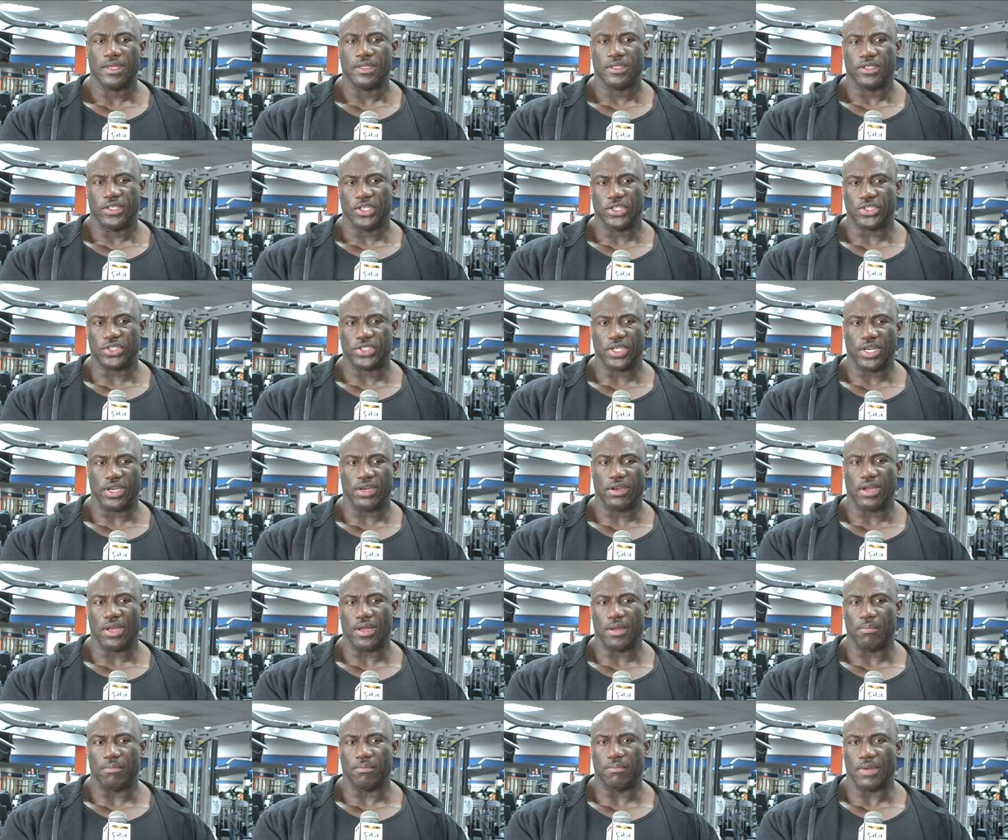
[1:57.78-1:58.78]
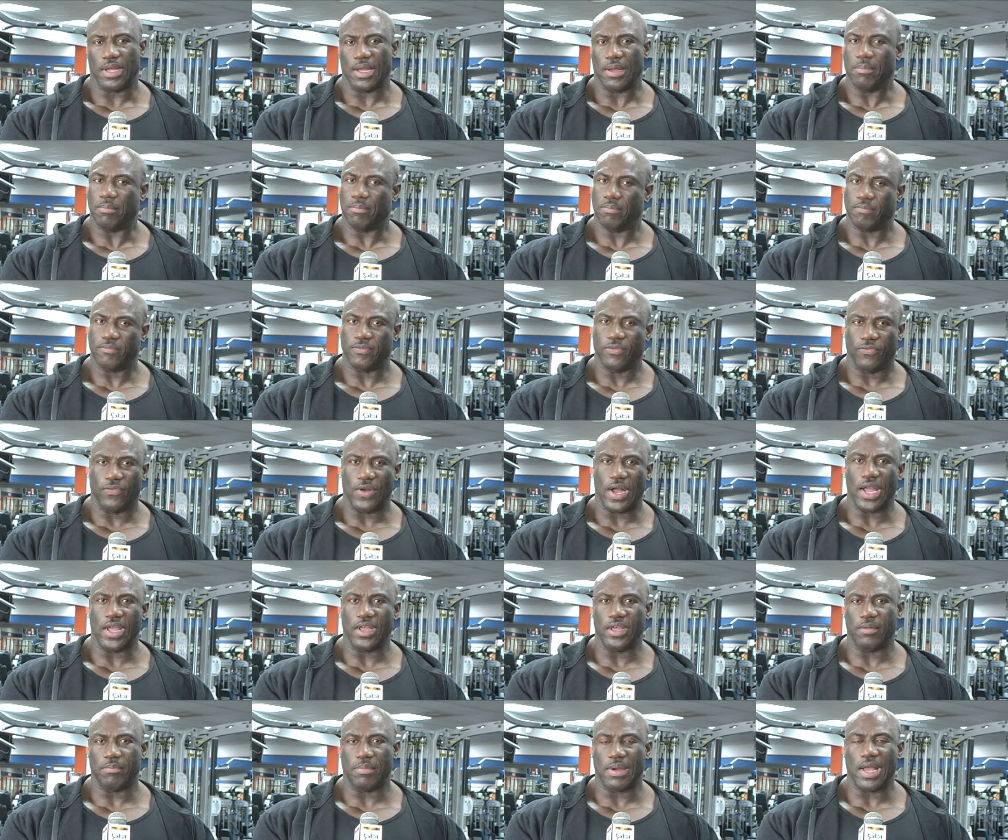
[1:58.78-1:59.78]
This year, I'm
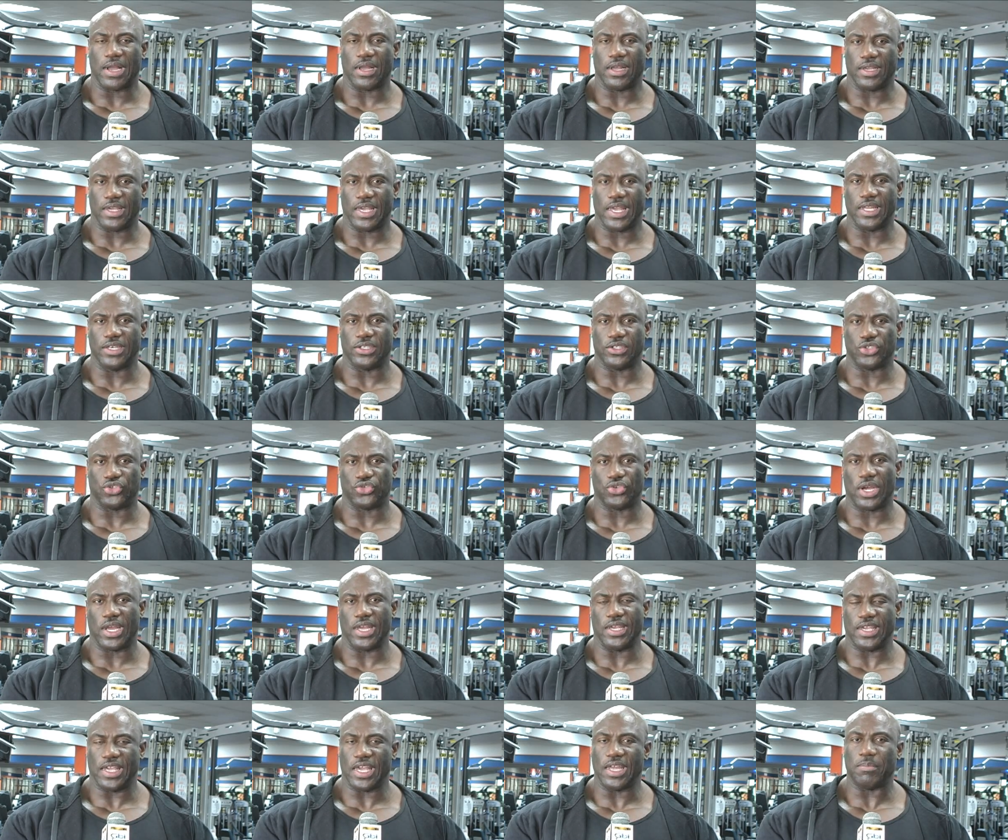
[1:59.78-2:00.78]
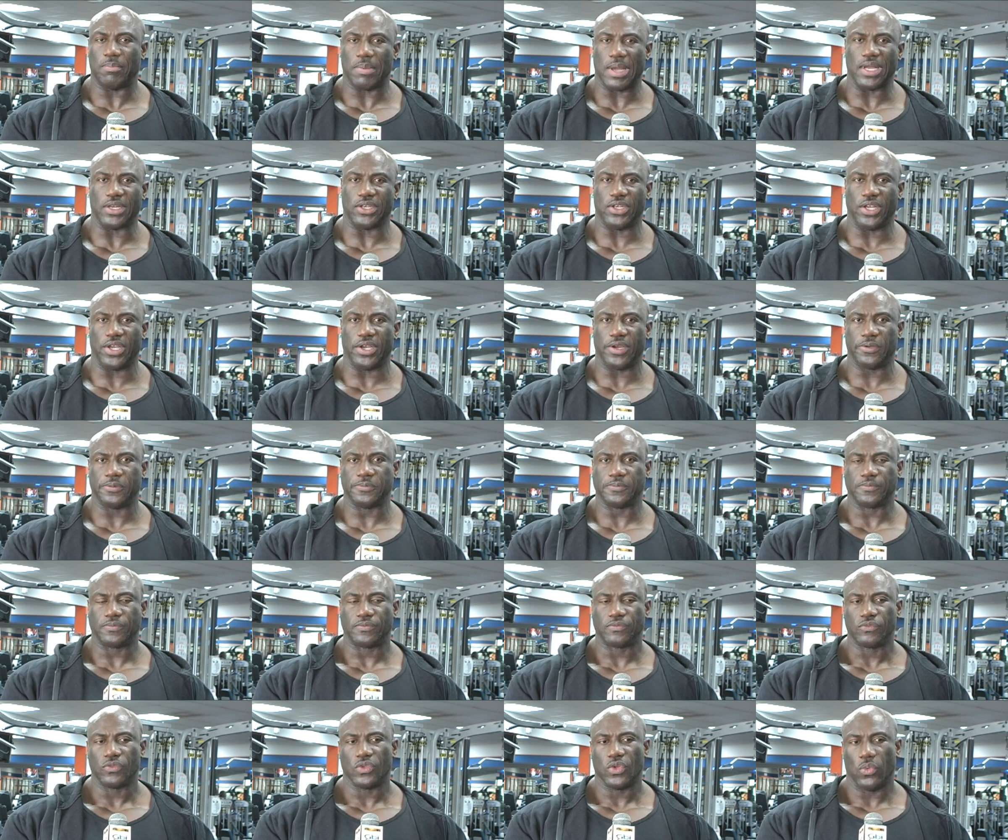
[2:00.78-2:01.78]
vying back again to try get back there,
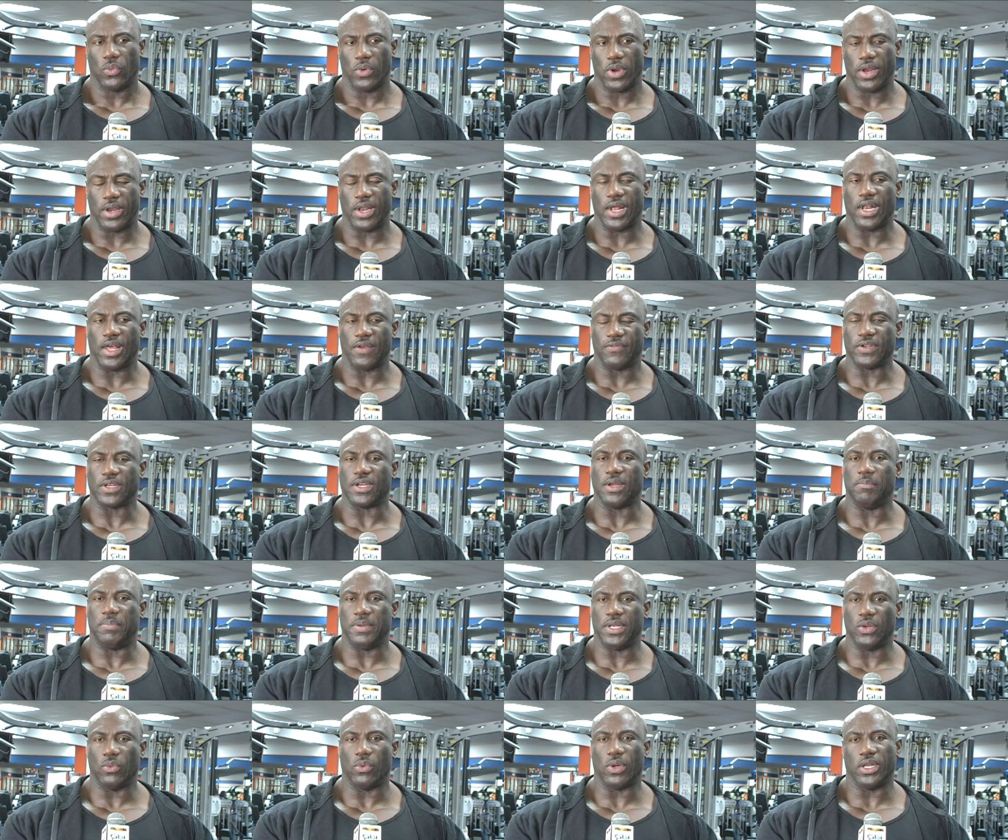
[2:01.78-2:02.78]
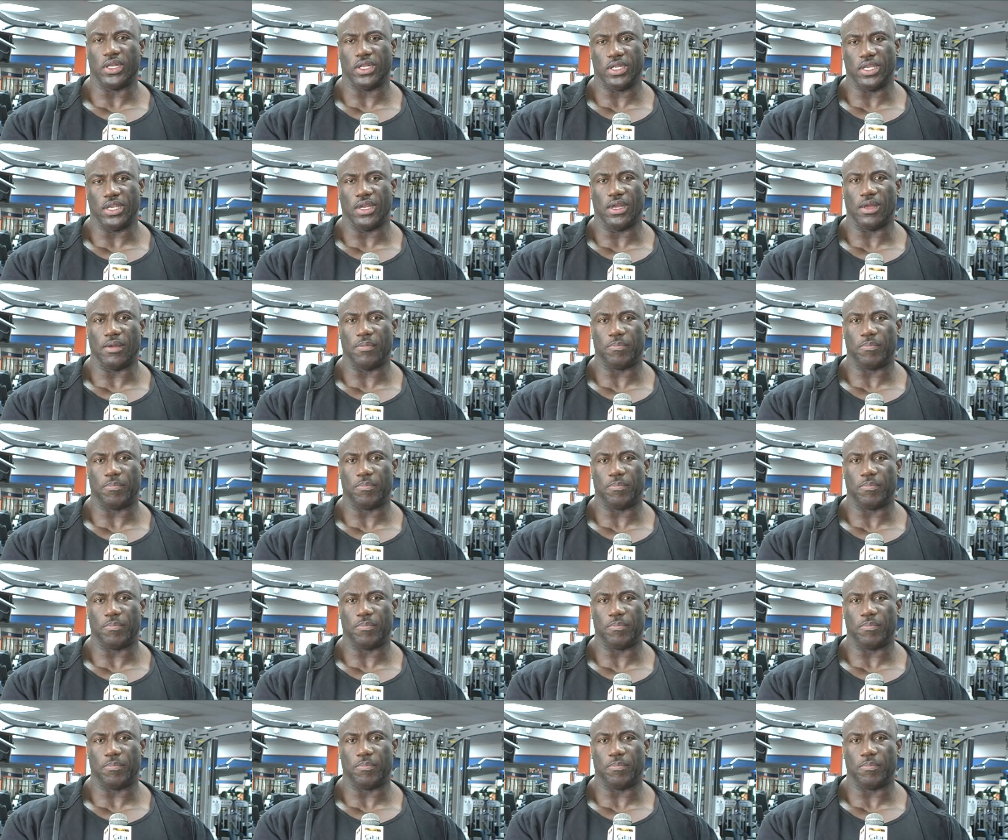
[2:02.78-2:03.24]
where I'll have to compete in one of the